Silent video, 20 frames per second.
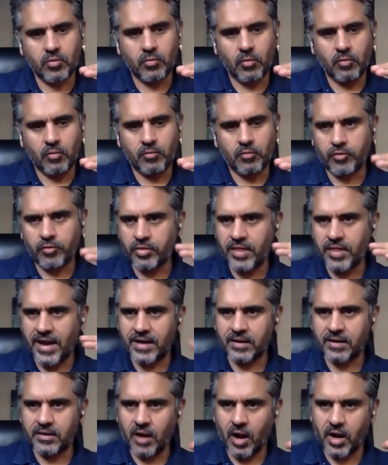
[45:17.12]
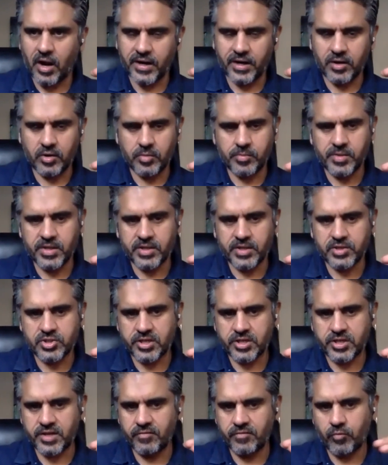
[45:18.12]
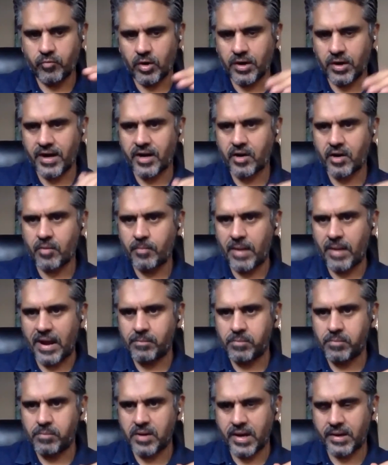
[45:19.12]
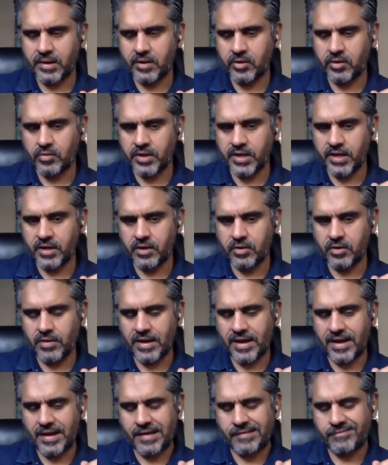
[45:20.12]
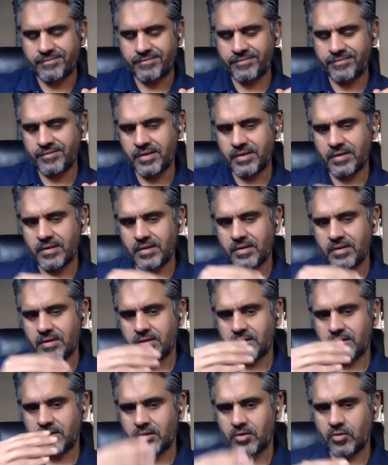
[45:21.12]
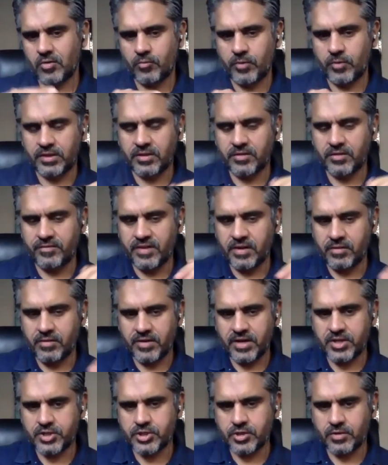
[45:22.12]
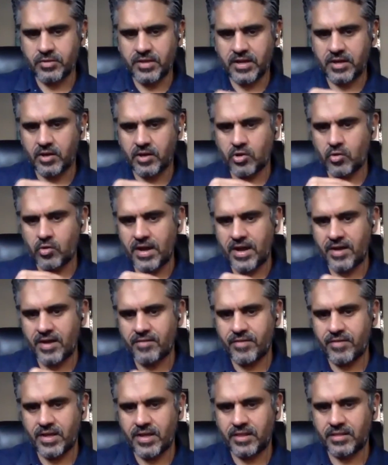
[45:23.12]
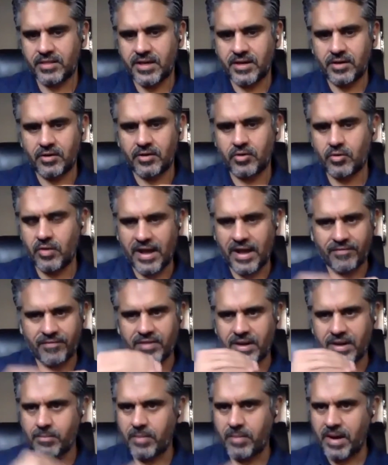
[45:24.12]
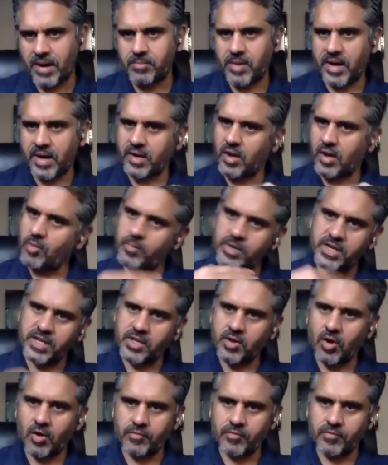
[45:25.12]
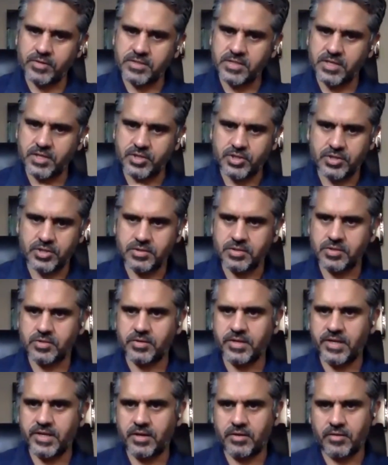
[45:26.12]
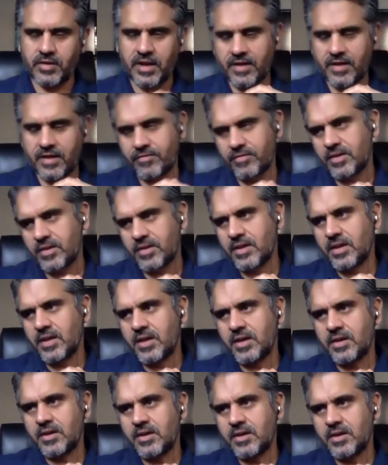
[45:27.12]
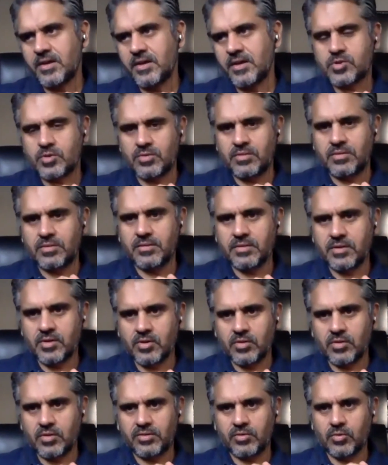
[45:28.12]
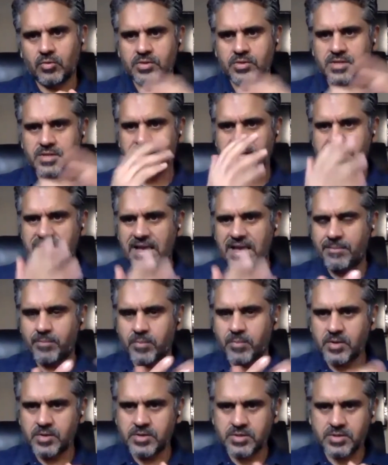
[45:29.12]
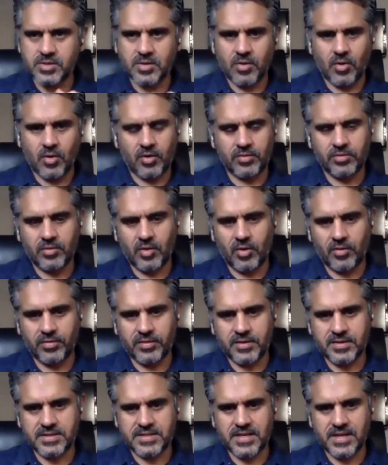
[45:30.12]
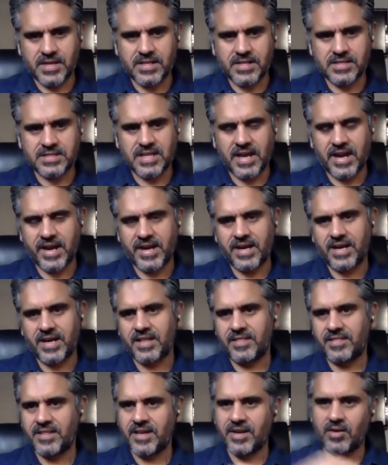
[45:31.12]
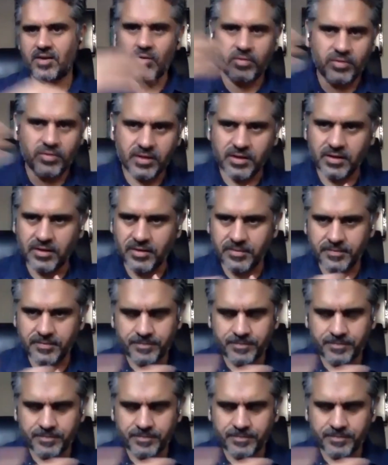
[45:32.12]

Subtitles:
for that target to be achieved, what kind of pipeline do you need to have, with the win ratio that you have, and then to have that pipeline, how many conversations you need to have. So, those are examples on the sales side. And then on the,